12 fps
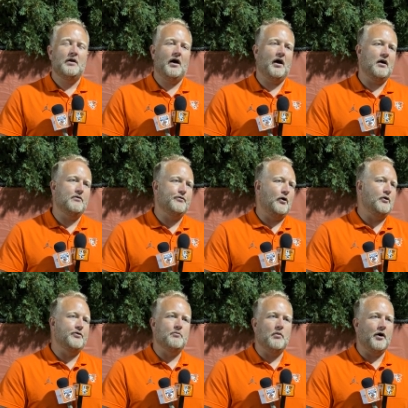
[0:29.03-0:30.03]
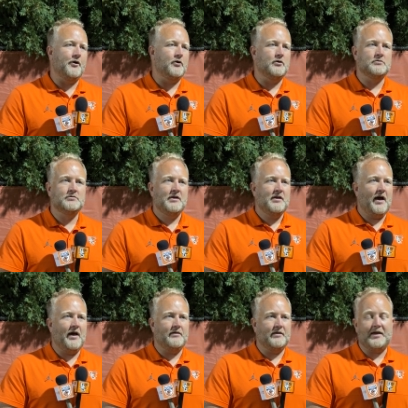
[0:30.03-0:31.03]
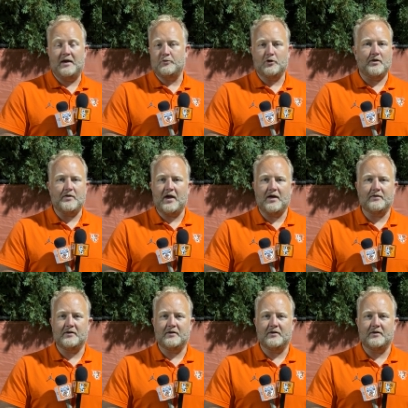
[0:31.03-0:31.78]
uh, followed the model and it came good in the end.